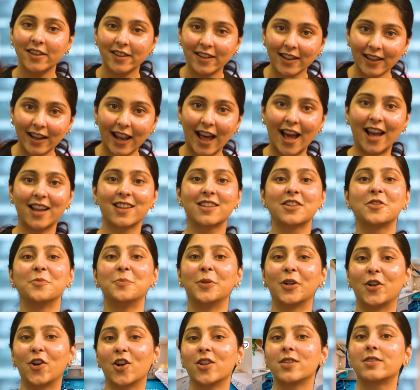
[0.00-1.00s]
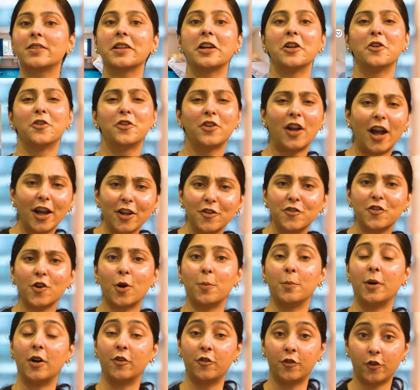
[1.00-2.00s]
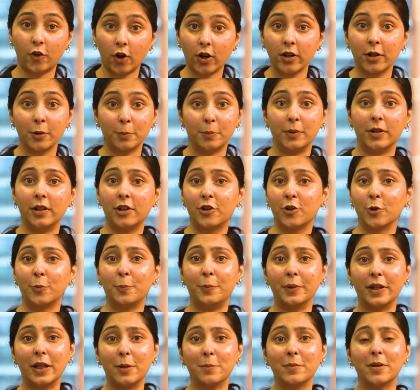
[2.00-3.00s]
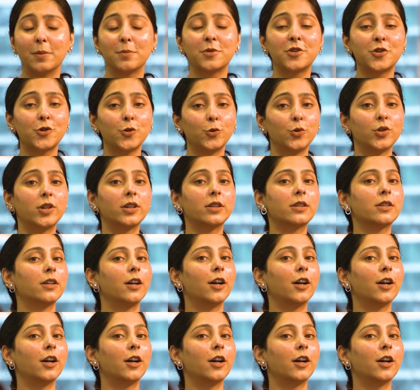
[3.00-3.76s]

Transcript: Relax, because right from affordable to premium student